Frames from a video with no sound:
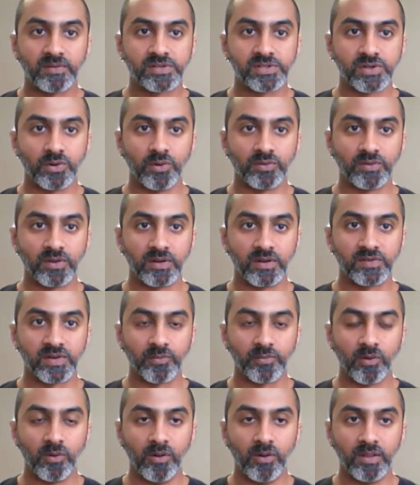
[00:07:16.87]
shows a list
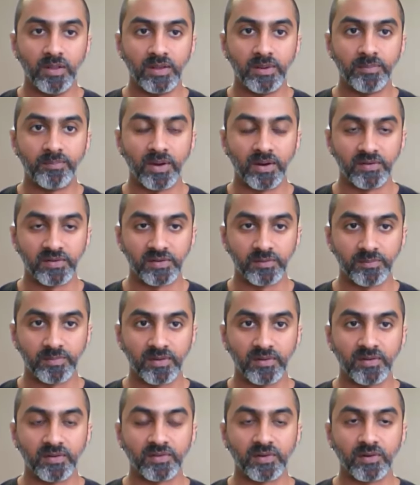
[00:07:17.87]
of all the
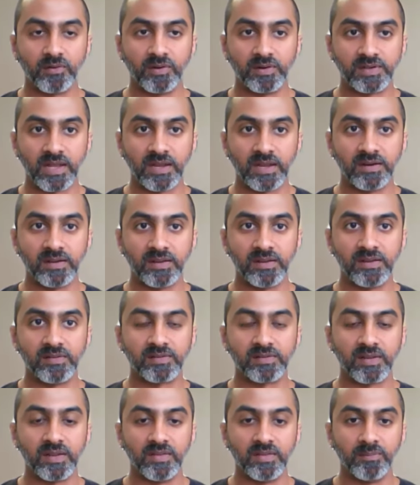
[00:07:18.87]
participants or
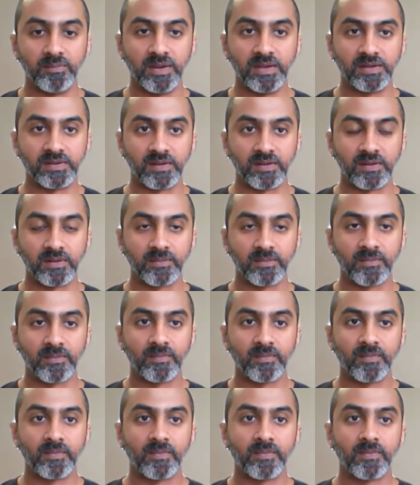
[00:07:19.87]
attendees in the meeting.
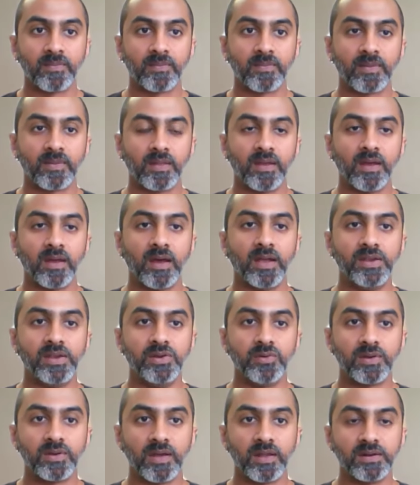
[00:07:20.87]
And
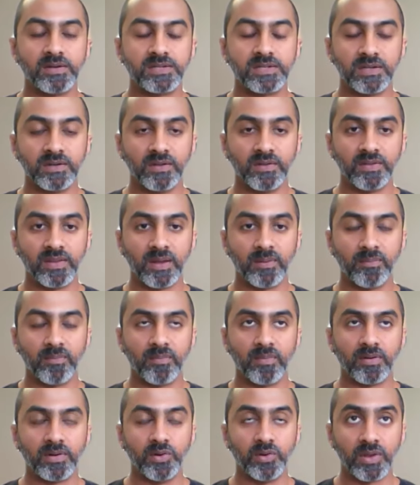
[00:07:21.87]
you can turn them,
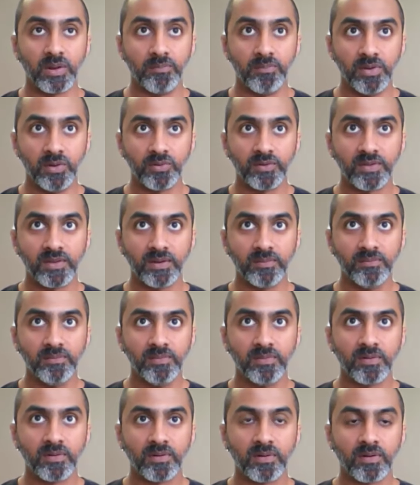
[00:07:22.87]
you can mute
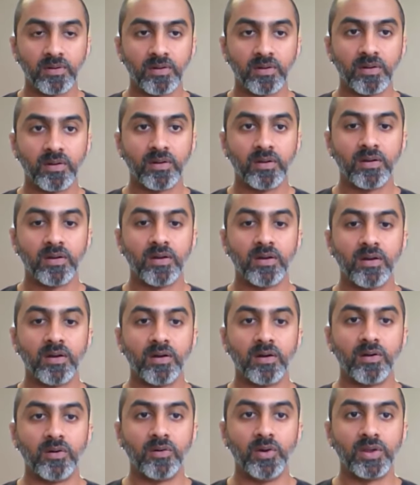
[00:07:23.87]
them,
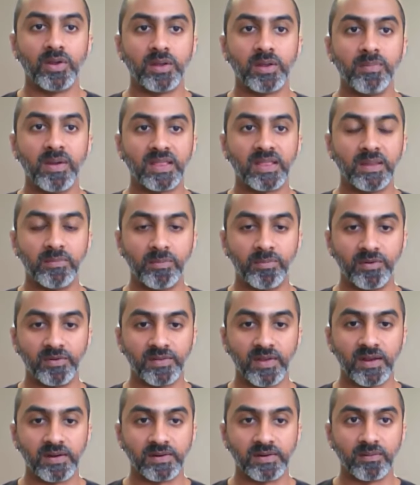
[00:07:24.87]
or you can make them a
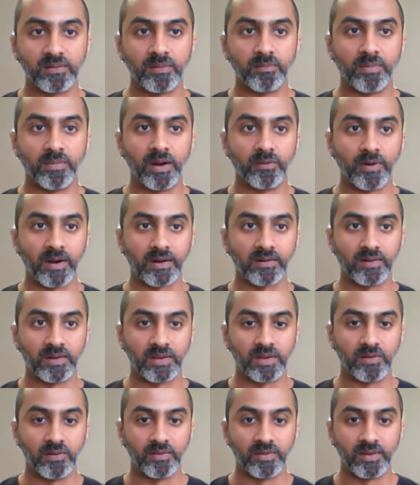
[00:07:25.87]
presenter by
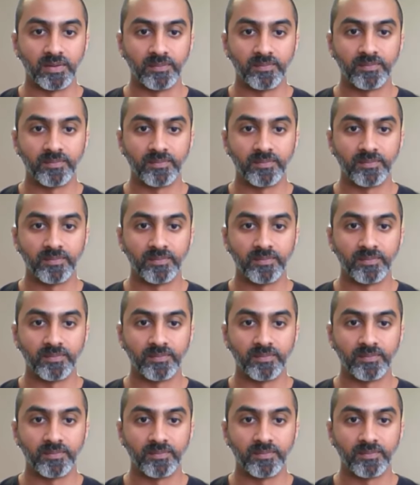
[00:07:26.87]
right-clicking on them.